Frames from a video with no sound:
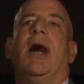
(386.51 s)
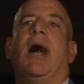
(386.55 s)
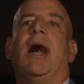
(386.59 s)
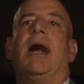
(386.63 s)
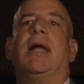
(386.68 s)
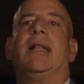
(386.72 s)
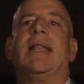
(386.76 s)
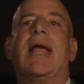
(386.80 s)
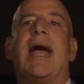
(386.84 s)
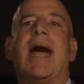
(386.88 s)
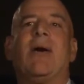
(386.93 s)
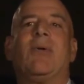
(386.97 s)

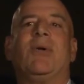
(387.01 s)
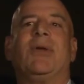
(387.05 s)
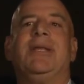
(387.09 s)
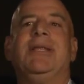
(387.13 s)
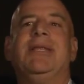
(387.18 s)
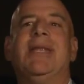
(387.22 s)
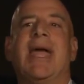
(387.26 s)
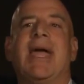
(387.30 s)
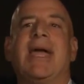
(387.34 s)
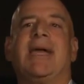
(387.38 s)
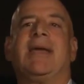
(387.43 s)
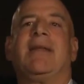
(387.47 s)
Allowing
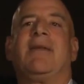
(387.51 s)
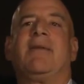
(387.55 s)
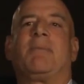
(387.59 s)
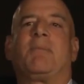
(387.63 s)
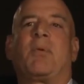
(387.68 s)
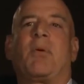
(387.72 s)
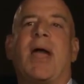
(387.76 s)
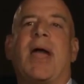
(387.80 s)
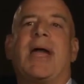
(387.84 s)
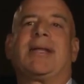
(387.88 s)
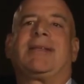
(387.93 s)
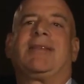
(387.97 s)
negative
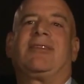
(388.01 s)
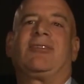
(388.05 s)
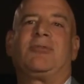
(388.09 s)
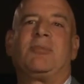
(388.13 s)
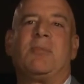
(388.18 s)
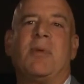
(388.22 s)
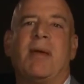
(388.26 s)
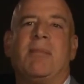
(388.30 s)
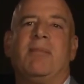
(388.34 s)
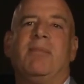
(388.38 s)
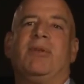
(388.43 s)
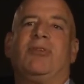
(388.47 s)
practice
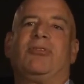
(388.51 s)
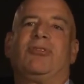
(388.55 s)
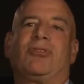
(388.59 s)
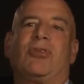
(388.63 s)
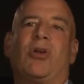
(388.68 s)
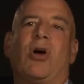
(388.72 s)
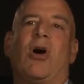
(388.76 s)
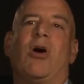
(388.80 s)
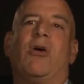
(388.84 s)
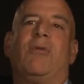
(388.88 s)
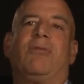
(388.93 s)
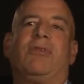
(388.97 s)
members to
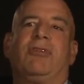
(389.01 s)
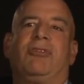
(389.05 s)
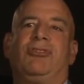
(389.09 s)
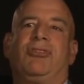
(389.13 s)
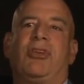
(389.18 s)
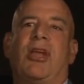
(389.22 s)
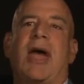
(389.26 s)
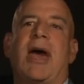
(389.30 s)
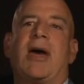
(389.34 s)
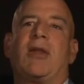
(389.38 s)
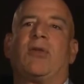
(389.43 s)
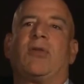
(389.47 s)

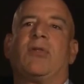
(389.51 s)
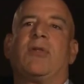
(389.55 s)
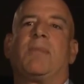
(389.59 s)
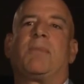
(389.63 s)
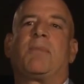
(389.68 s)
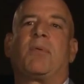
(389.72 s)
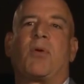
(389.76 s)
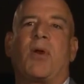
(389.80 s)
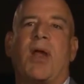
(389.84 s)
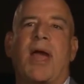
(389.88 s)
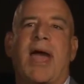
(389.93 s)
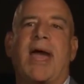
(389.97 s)
overshadow the
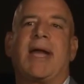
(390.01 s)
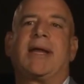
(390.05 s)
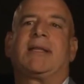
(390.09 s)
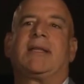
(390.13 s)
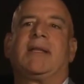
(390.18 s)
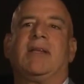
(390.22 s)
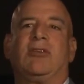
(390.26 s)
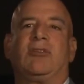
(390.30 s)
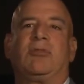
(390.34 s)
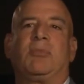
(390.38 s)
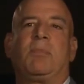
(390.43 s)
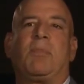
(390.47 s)

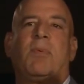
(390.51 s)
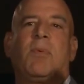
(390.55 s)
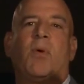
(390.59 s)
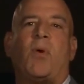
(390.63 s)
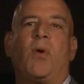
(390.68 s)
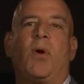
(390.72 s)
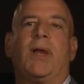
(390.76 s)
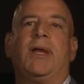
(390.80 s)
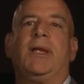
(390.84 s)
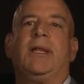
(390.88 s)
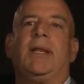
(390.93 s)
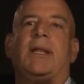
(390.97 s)
practice.
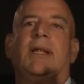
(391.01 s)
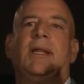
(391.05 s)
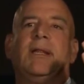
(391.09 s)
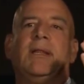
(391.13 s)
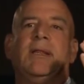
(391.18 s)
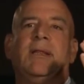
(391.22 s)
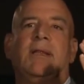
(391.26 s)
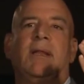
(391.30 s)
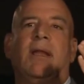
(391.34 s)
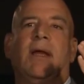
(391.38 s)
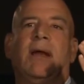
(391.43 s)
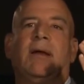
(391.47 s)

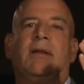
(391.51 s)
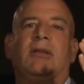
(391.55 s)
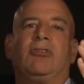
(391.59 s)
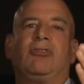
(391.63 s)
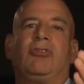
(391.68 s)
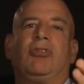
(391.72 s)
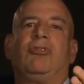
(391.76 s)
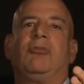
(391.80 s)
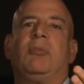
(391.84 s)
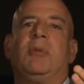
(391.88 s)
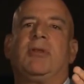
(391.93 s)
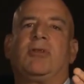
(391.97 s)

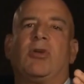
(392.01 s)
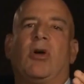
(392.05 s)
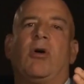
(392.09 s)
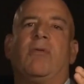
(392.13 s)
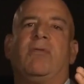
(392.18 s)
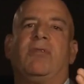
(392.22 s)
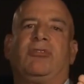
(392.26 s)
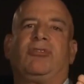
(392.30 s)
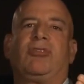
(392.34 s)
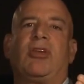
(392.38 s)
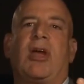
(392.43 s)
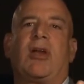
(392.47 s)
To
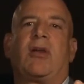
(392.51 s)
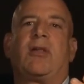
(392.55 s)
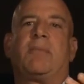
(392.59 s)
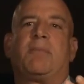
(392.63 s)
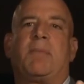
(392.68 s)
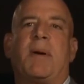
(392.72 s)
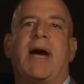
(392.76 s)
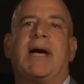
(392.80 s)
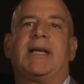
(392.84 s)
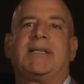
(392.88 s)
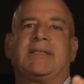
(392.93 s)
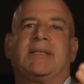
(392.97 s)
overshadow the
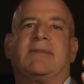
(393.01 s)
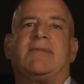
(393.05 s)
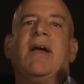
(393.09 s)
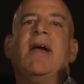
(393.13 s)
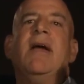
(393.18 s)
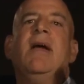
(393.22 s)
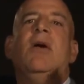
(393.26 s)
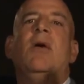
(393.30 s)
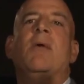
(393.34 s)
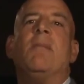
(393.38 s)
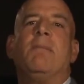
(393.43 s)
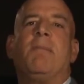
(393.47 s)
positive.
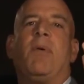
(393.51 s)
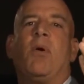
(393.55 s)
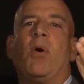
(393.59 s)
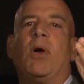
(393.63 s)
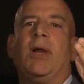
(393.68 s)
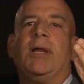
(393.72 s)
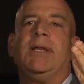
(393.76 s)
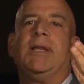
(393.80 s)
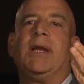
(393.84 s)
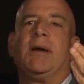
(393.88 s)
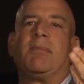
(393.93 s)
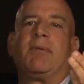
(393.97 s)

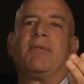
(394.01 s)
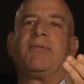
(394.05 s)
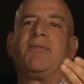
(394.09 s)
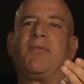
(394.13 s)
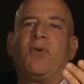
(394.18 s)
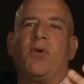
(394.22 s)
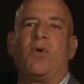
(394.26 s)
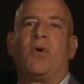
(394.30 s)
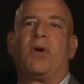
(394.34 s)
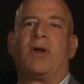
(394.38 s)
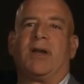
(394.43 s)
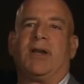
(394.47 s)
Point number
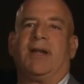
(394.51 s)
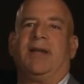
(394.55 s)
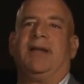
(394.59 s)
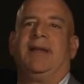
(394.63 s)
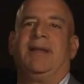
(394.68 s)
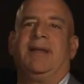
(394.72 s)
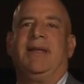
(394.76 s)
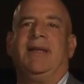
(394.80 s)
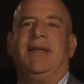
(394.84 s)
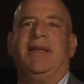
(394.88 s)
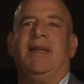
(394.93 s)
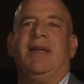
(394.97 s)
4,
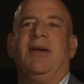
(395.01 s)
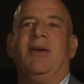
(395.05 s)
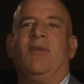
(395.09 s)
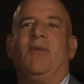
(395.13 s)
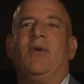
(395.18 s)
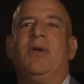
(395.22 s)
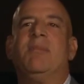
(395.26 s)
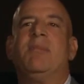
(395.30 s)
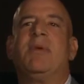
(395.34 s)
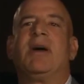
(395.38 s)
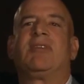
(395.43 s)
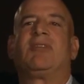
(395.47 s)

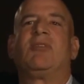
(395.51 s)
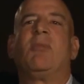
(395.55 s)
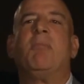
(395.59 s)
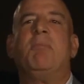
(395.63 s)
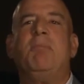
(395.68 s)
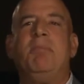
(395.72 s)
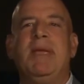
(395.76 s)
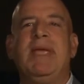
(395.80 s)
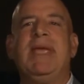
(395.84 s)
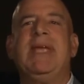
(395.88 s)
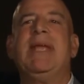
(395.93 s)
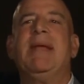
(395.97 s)
we must
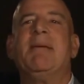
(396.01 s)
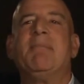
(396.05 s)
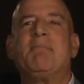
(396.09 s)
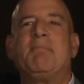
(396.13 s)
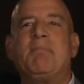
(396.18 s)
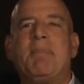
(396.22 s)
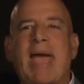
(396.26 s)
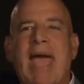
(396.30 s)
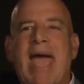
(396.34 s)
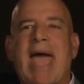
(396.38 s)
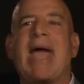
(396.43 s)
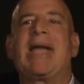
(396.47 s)
beat
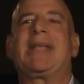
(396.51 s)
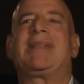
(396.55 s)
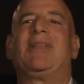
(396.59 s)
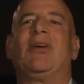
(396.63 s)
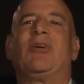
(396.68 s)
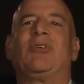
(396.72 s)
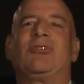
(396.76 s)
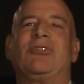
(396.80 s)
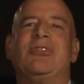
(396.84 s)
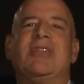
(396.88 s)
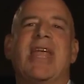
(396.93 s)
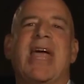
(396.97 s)
back
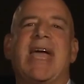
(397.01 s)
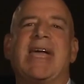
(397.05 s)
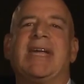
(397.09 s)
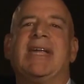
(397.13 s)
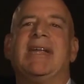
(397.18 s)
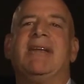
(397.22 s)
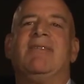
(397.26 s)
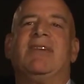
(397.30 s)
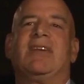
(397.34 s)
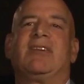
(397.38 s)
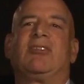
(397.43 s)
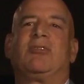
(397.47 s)
those
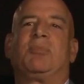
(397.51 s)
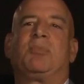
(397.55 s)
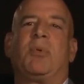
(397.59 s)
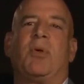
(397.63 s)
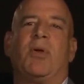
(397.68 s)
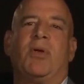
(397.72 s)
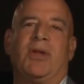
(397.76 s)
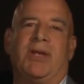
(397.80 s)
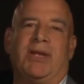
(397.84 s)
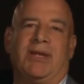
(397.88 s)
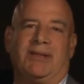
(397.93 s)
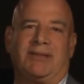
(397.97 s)
negative
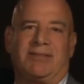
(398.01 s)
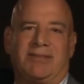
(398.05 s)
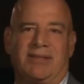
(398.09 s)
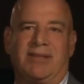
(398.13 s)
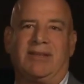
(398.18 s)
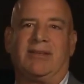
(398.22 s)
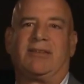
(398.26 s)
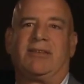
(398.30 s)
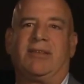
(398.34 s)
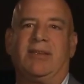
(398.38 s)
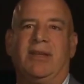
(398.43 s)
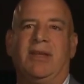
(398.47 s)

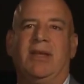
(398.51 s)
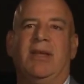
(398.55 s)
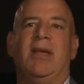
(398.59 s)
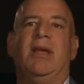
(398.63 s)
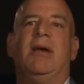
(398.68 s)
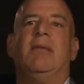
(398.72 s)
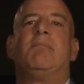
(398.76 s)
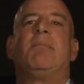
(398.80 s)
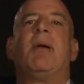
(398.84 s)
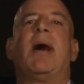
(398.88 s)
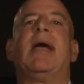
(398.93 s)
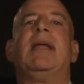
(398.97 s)
experiences
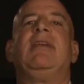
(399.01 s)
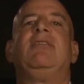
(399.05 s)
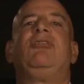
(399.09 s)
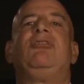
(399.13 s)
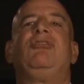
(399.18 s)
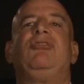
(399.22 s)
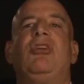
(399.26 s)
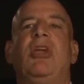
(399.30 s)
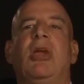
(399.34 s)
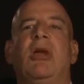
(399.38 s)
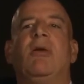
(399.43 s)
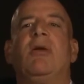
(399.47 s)
by
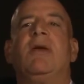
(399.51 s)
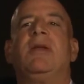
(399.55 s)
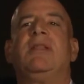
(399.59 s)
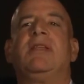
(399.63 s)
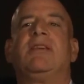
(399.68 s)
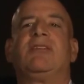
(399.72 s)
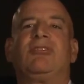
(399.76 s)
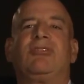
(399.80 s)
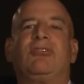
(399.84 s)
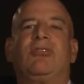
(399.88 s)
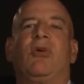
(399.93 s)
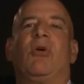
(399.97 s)
sharing the
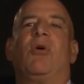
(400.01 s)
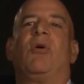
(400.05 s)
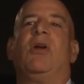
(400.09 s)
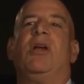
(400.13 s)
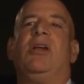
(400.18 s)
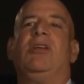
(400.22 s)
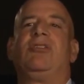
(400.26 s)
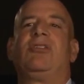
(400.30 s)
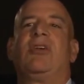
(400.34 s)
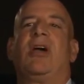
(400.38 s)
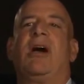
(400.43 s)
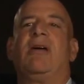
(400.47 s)

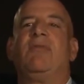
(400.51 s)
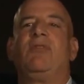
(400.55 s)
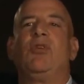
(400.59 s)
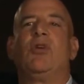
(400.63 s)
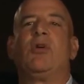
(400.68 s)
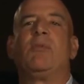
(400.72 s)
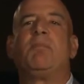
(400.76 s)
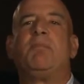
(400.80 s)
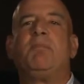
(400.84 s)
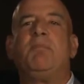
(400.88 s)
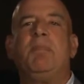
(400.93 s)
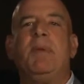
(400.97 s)
stories of your
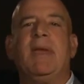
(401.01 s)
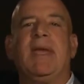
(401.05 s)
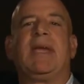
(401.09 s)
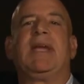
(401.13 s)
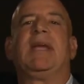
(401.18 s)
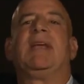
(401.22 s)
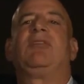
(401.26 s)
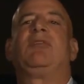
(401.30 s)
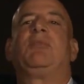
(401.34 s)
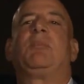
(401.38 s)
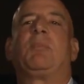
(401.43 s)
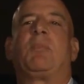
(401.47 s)

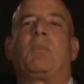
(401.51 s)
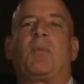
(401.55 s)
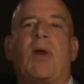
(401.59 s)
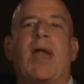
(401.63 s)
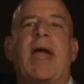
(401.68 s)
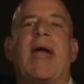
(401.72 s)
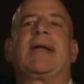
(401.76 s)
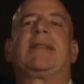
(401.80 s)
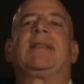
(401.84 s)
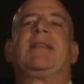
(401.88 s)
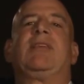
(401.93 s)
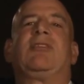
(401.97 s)
biggest
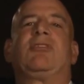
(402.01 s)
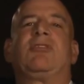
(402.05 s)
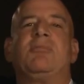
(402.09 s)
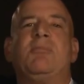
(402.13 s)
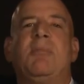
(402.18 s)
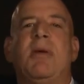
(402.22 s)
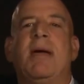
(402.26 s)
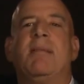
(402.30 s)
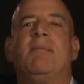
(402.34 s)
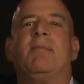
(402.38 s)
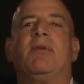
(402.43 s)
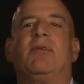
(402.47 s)
practice
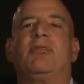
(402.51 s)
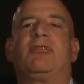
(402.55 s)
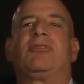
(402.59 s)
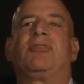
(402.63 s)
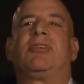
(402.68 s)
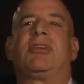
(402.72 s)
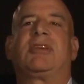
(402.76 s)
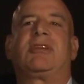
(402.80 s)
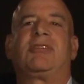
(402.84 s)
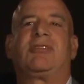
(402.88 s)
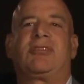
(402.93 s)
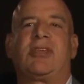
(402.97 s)
member
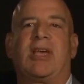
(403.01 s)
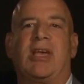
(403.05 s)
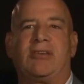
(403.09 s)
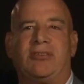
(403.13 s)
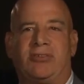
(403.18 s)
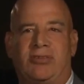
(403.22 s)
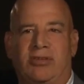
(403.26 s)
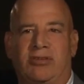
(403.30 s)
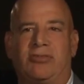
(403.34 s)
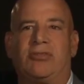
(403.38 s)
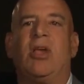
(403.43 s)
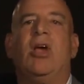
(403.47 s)

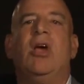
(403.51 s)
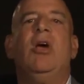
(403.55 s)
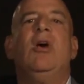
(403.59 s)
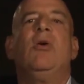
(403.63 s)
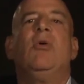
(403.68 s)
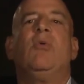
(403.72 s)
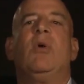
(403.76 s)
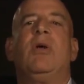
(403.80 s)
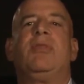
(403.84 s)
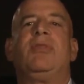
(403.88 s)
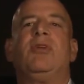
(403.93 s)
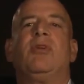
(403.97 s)
successes
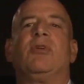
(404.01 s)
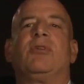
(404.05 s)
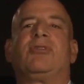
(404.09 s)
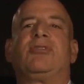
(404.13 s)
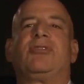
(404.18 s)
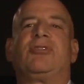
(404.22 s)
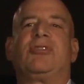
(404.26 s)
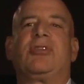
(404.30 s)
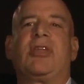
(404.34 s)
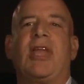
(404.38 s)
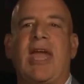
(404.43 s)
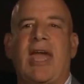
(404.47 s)
with your
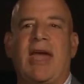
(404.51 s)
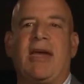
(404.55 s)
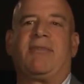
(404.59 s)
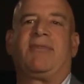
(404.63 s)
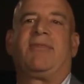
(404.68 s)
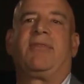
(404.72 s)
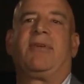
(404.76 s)
staff.